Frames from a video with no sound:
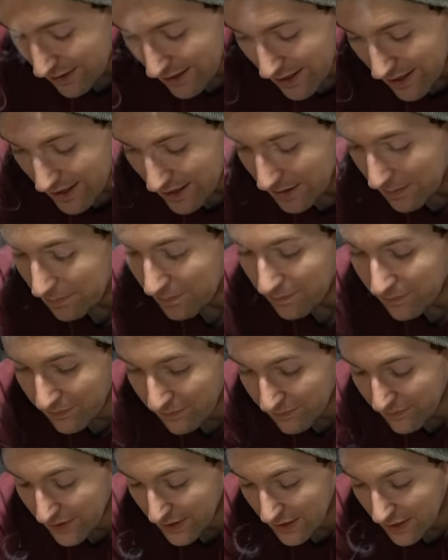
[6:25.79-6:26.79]
Um,
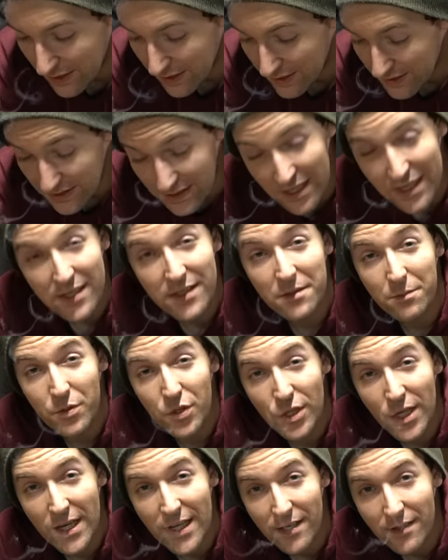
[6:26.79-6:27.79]
seen some
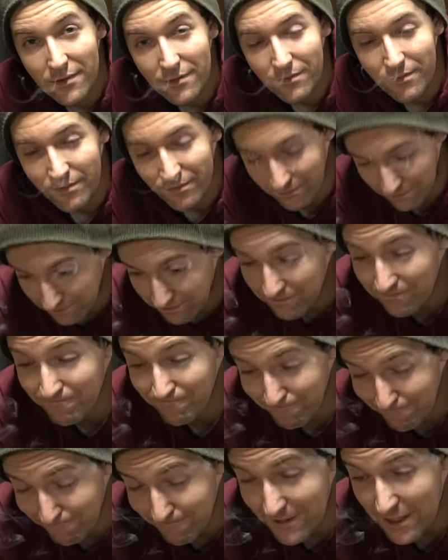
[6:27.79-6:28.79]
shit.
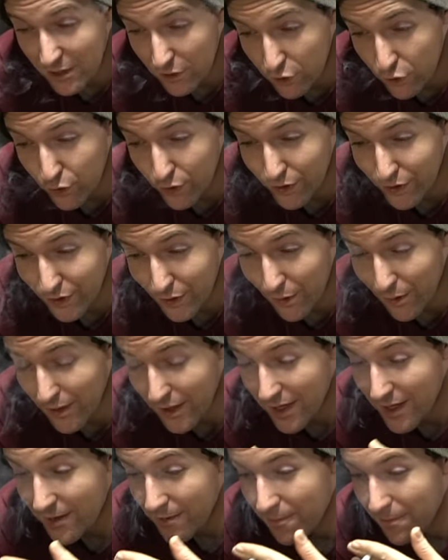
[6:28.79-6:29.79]
True
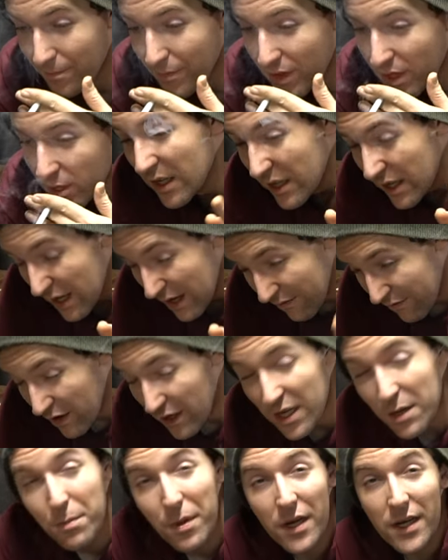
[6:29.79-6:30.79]
story. If
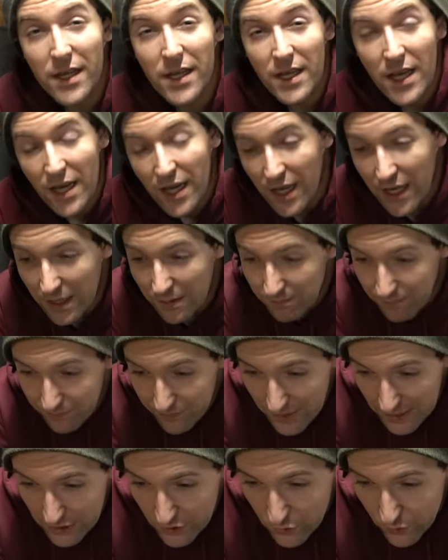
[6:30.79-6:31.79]
anybody, uh,
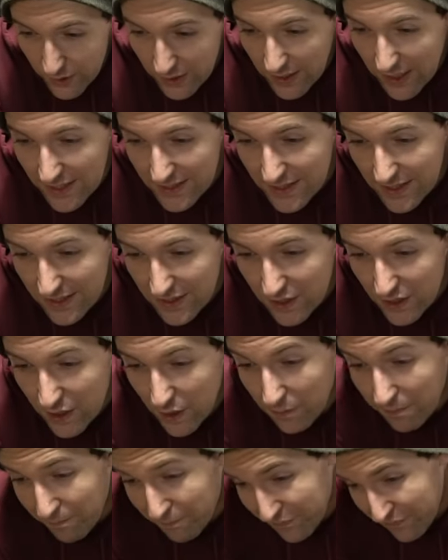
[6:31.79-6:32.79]
I just realized this
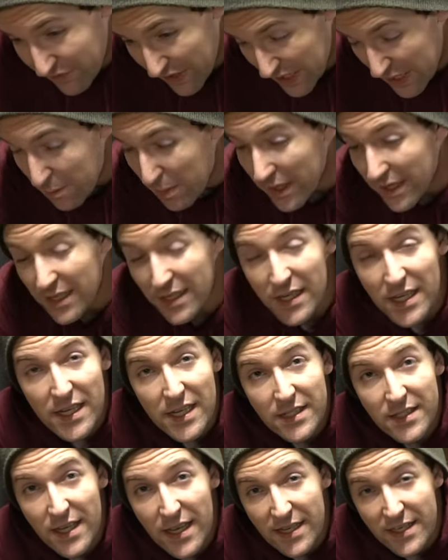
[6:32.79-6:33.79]
too. If anybody
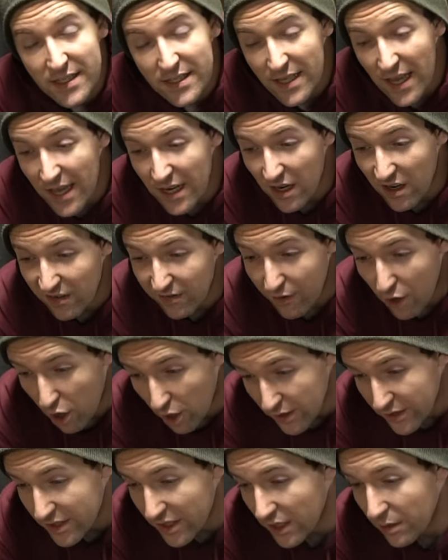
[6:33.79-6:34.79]
needs a set of
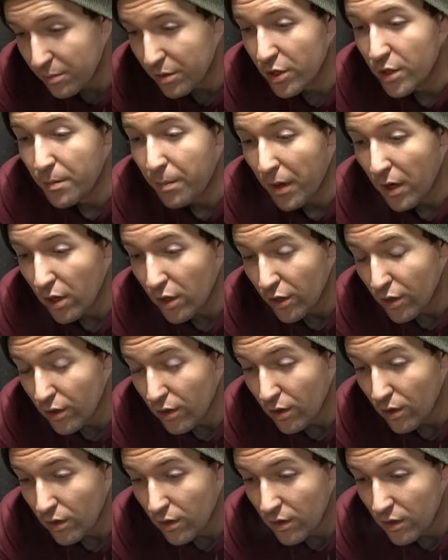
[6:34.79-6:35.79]
Arctic Blue
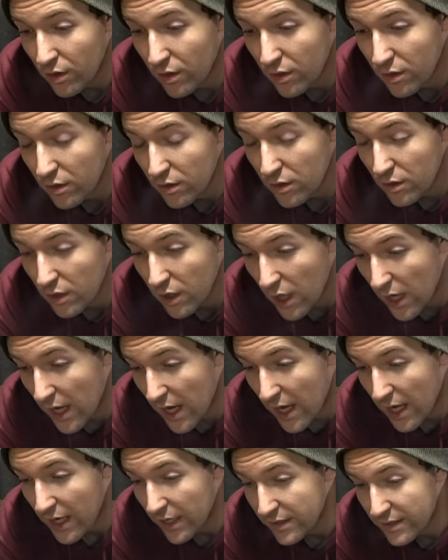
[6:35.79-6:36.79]
Pearl
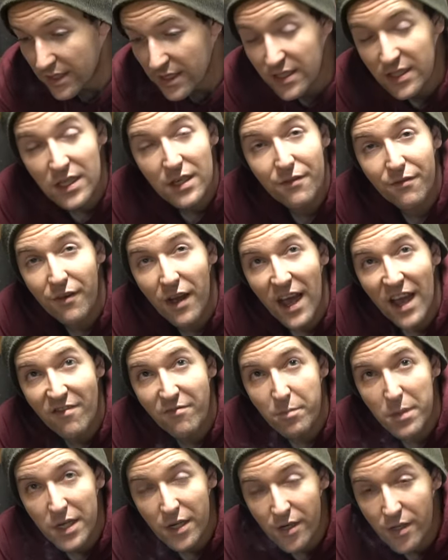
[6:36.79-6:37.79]
uh,
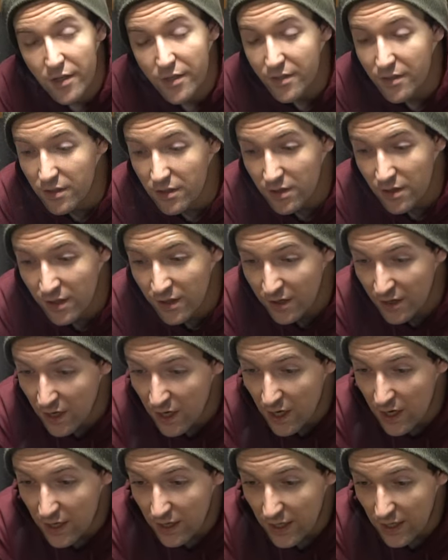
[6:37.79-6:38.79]
DC5 mirrors
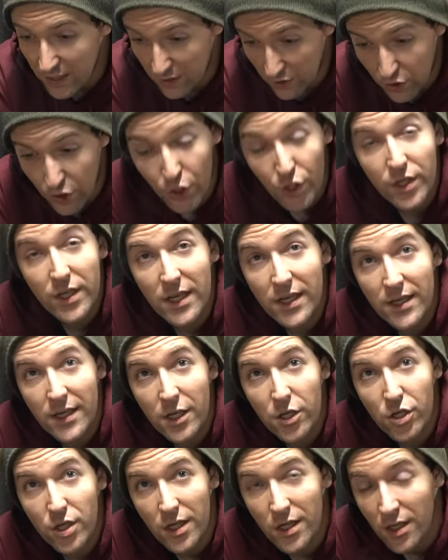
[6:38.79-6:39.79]
in good
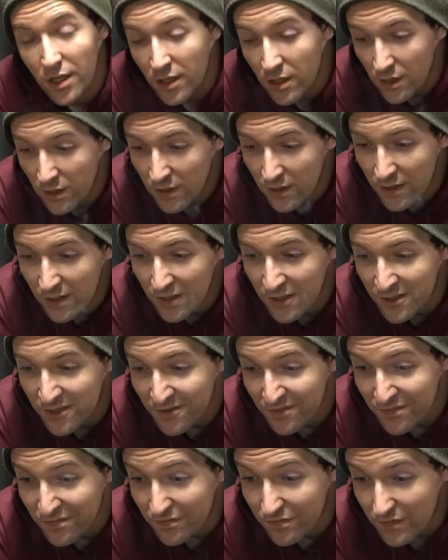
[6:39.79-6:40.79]
condition.
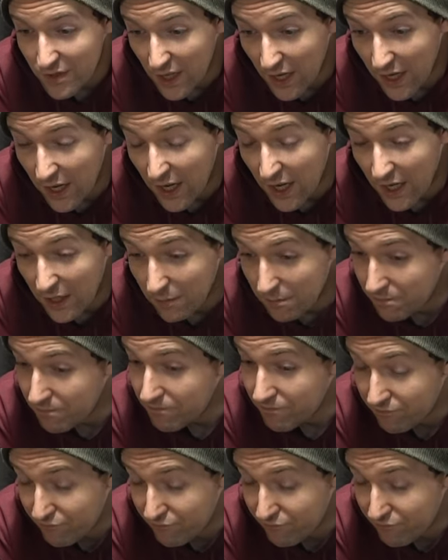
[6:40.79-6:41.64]
Um,